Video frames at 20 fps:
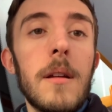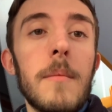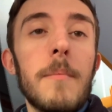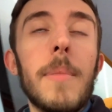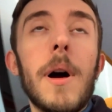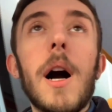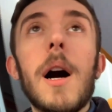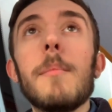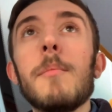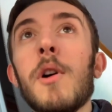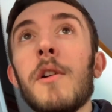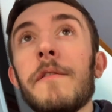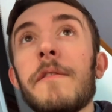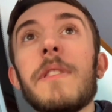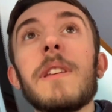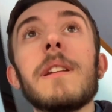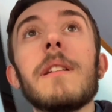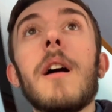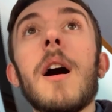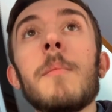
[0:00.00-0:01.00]
but I'm off
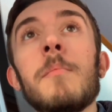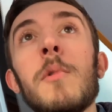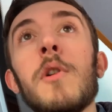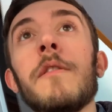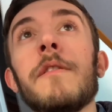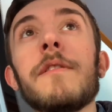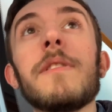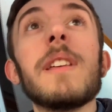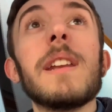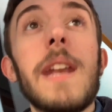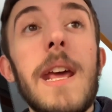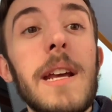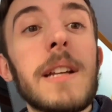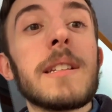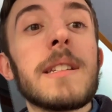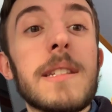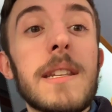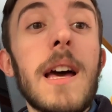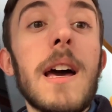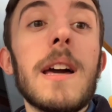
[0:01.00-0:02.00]
the
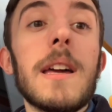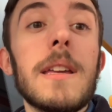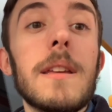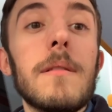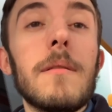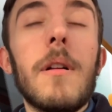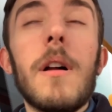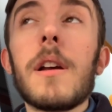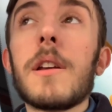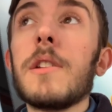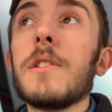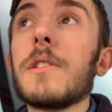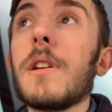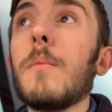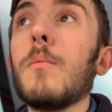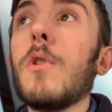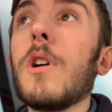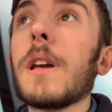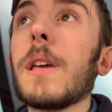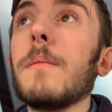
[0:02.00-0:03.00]
next day, like, because
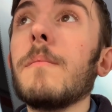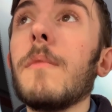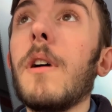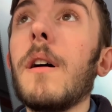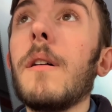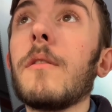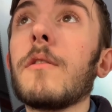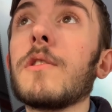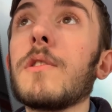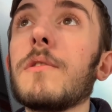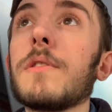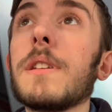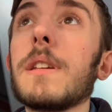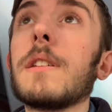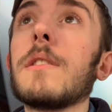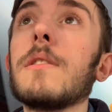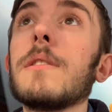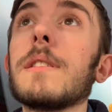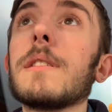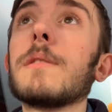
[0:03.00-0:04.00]
I'm working.
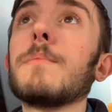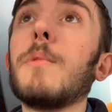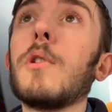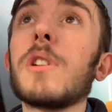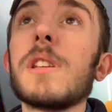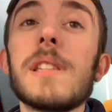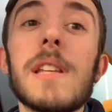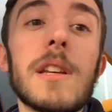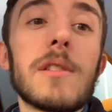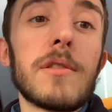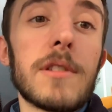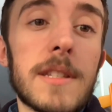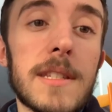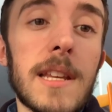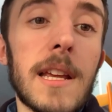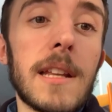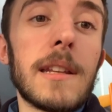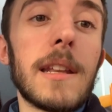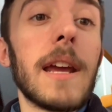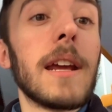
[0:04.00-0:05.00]
Because Boxing Day's on a
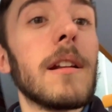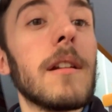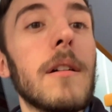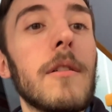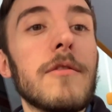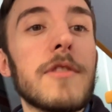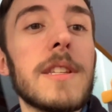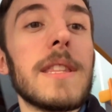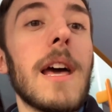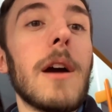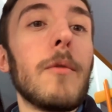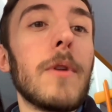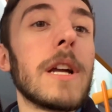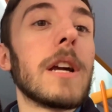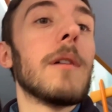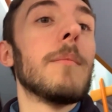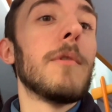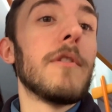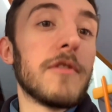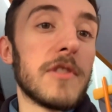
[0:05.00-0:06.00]
Sunday, and obviously that week
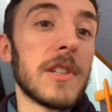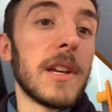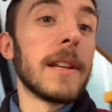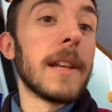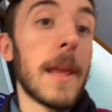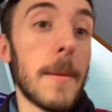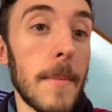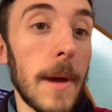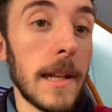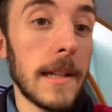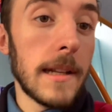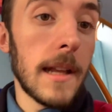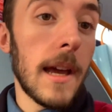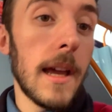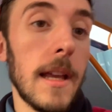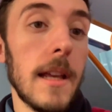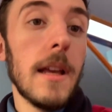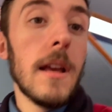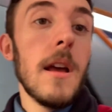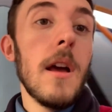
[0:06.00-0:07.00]
I'm off Sunday.
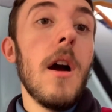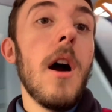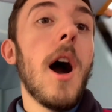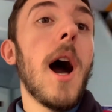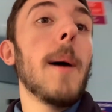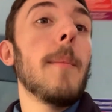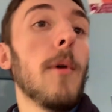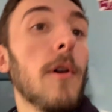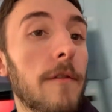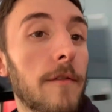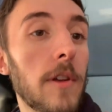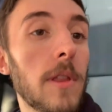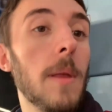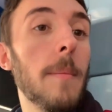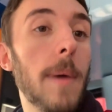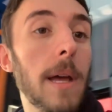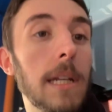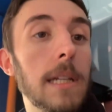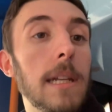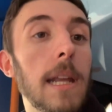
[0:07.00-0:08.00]
Monday I'm off on the
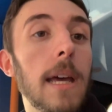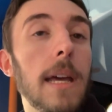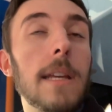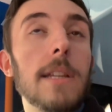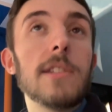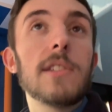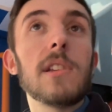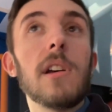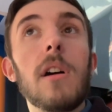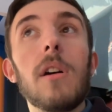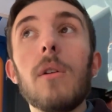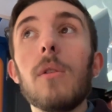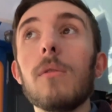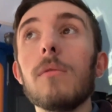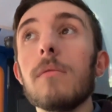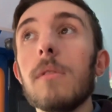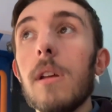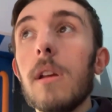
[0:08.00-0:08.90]
Monday, so